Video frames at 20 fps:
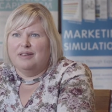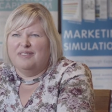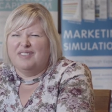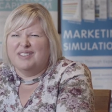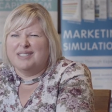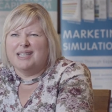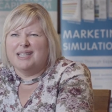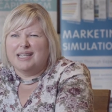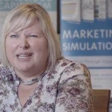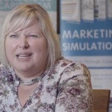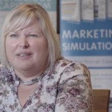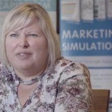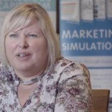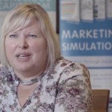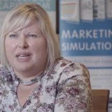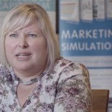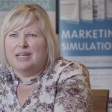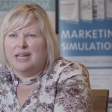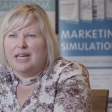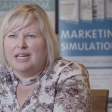of, a
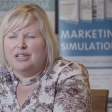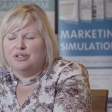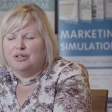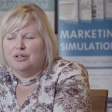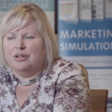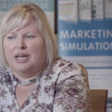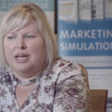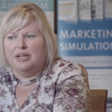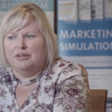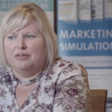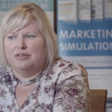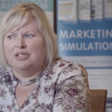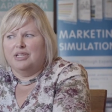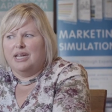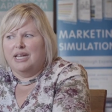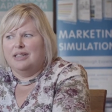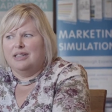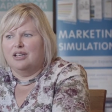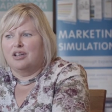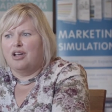significant nature to
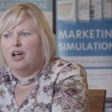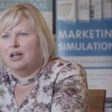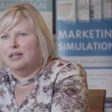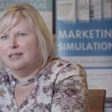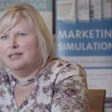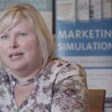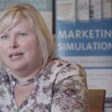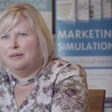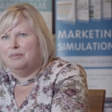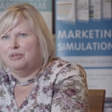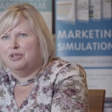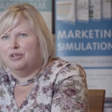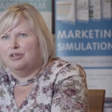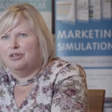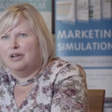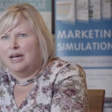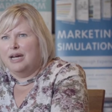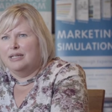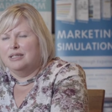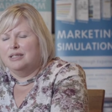understand the concepts you're
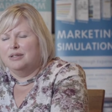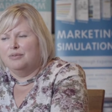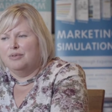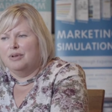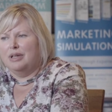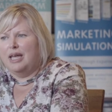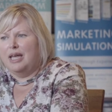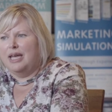trying to